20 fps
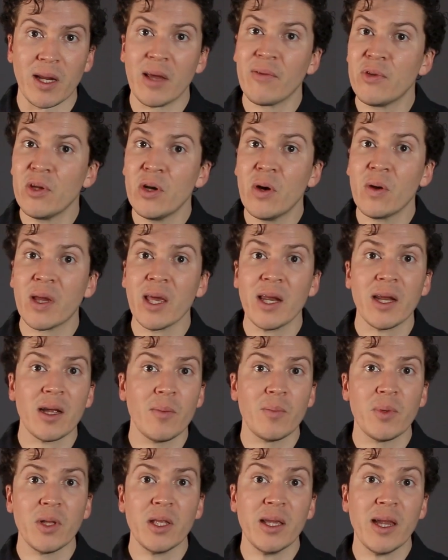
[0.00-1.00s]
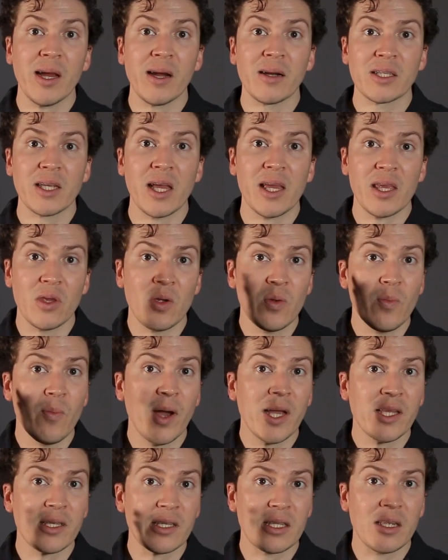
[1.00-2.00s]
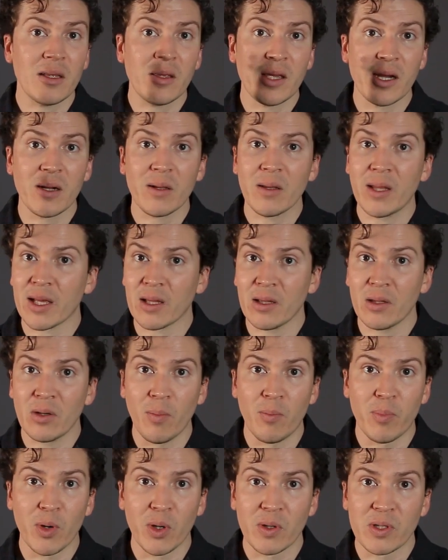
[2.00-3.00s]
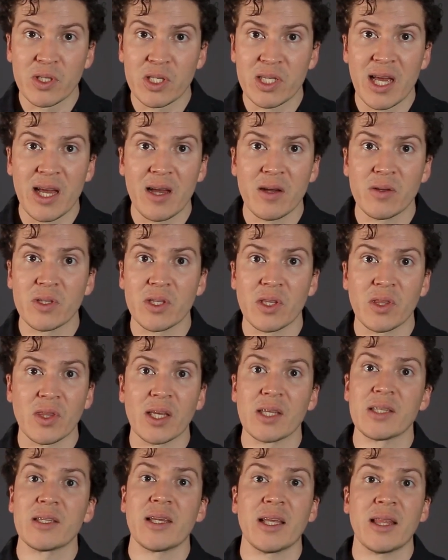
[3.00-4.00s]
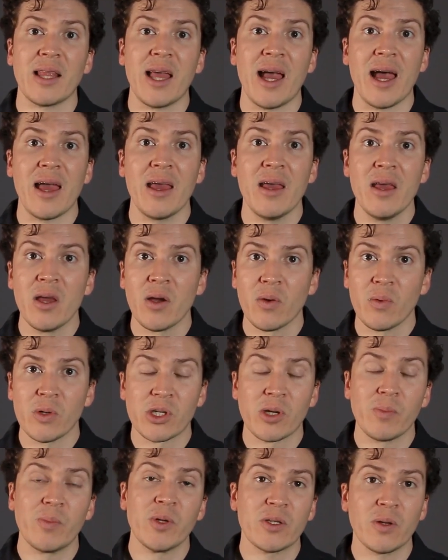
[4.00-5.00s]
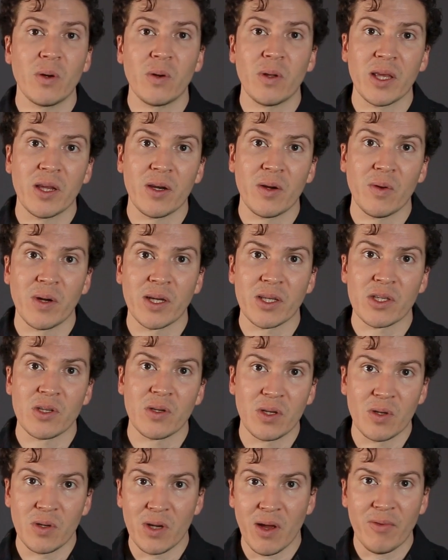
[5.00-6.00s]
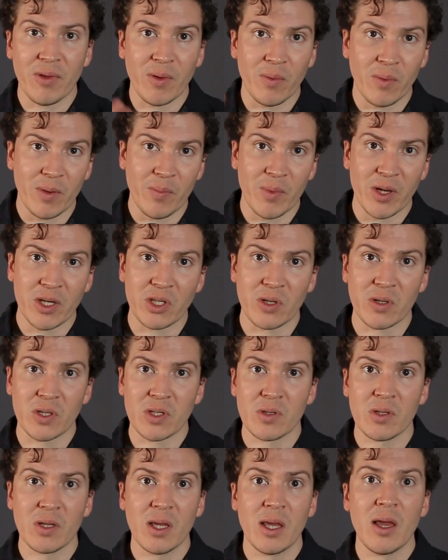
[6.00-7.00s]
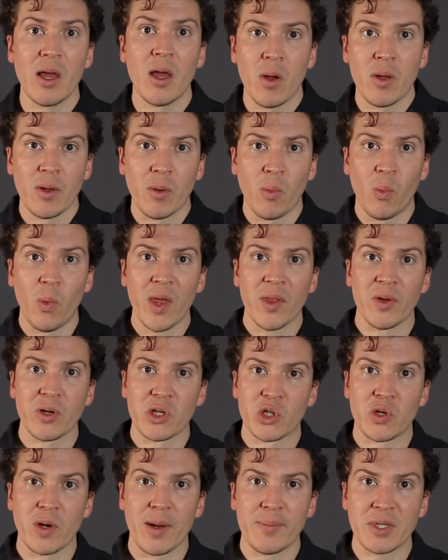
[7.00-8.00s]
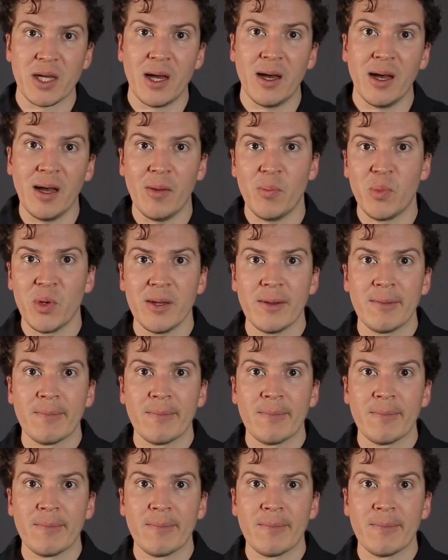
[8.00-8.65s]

If you don't get it completely airtight, you might still hear like little bird sounds and things like that, which could be totally annoying. So you definitely want to make sure it's weather stripped up.